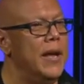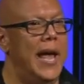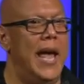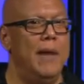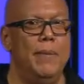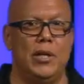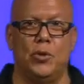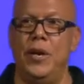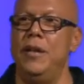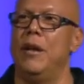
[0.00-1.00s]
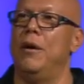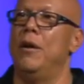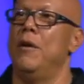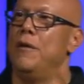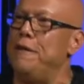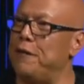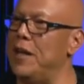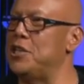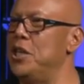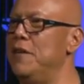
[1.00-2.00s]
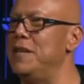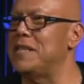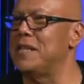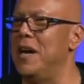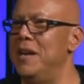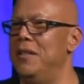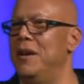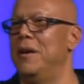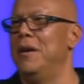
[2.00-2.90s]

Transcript: and between the reflection of the sun and the,